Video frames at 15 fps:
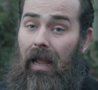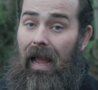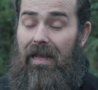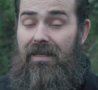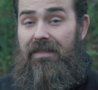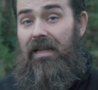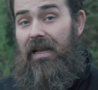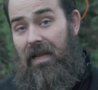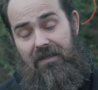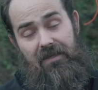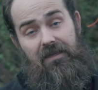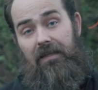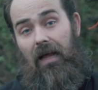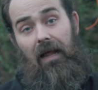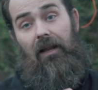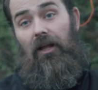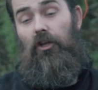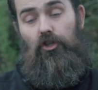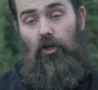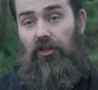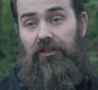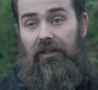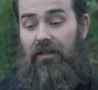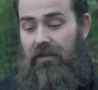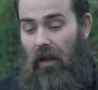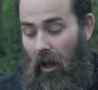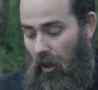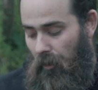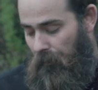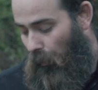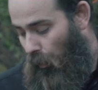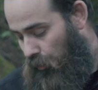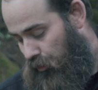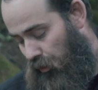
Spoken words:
isn't necessarily just a tarp or